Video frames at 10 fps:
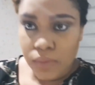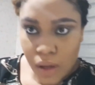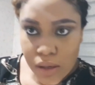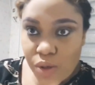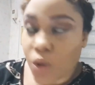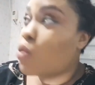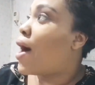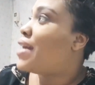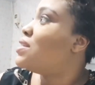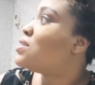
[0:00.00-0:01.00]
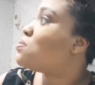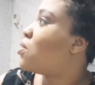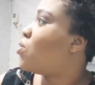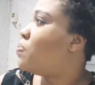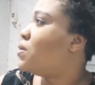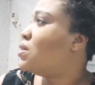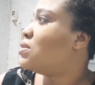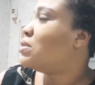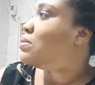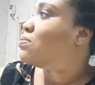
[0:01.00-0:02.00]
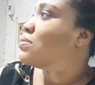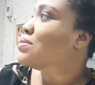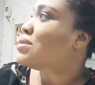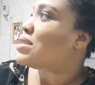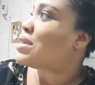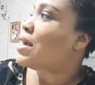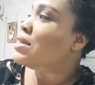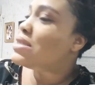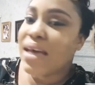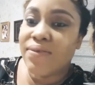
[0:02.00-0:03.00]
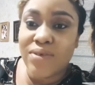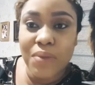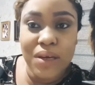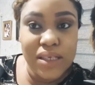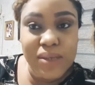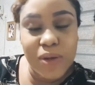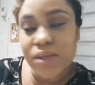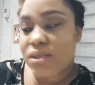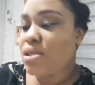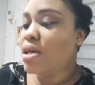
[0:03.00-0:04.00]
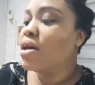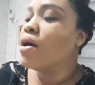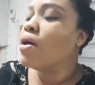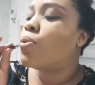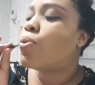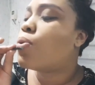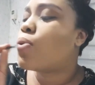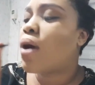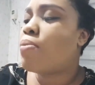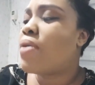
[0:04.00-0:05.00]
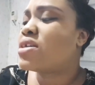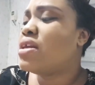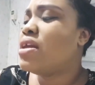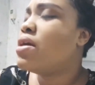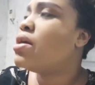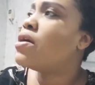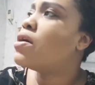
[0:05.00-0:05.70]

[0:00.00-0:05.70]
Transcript: So I did this makeup in, say, seven minutes because I'm actually...